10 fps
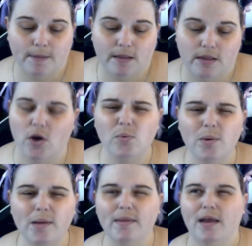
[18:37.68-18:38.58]
no
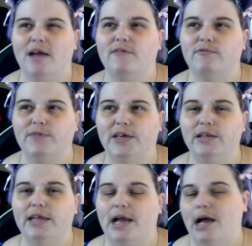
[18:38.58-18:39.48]
one that I feel
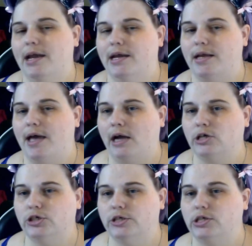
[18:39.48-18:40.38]
like I could
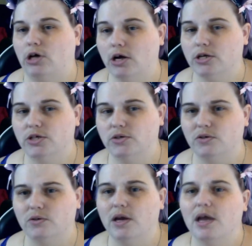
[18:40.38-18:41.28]
actually talk
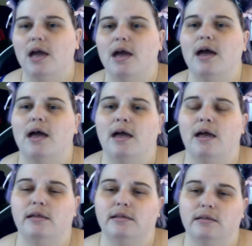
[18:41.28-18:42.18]
to,
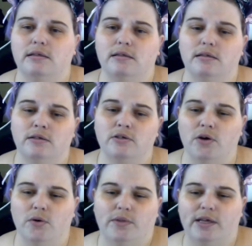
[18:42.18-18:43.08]
and, you
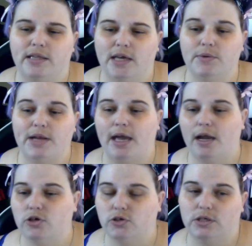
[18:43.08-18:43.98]
know, like, they would
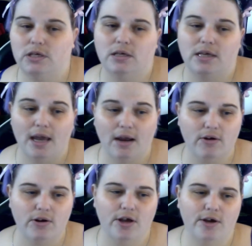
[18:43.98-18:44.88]
actually care
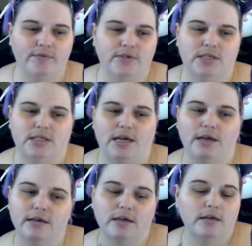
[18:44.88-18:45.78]
enough to,
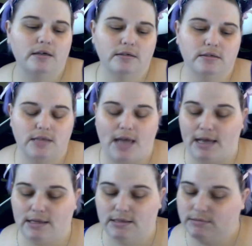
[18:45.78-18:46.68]
like,
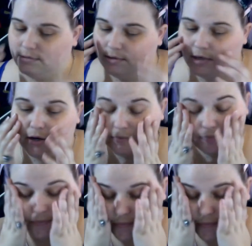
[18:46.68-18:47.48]
you know,